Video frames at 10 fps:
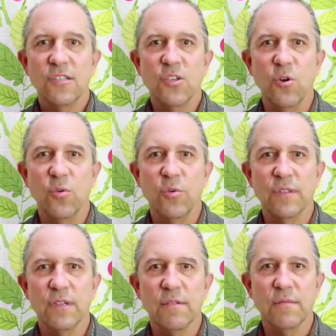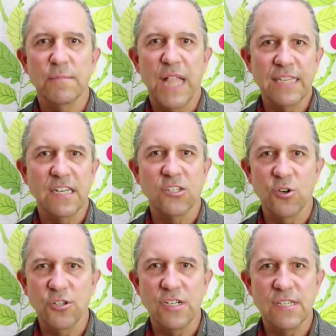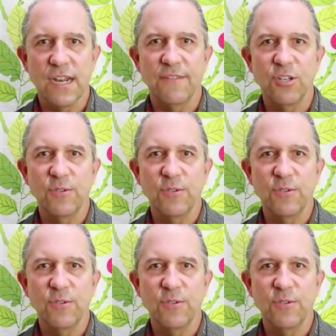So the plastic surgeons that I've